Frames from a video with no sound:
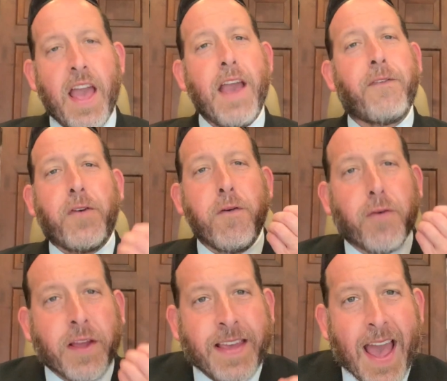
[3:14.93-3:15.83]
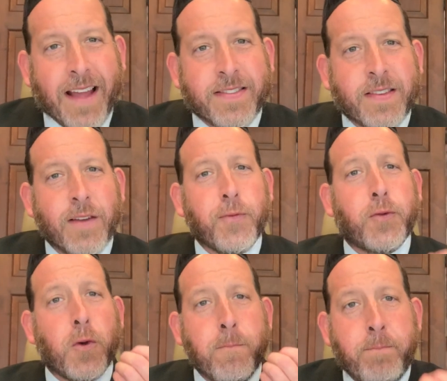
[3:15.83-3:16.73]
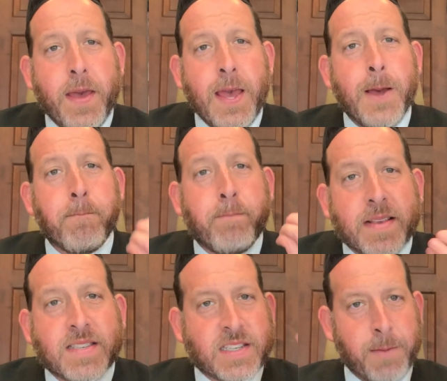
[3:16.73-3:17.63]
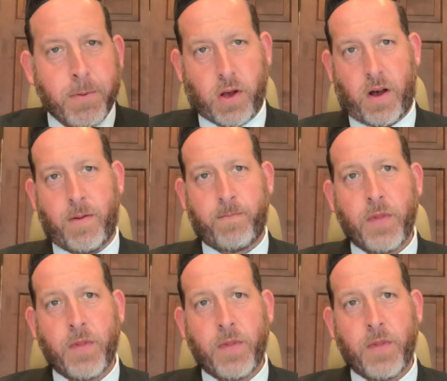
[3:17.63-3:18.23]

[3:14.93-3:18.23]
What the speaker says: if you forget to be besimcha,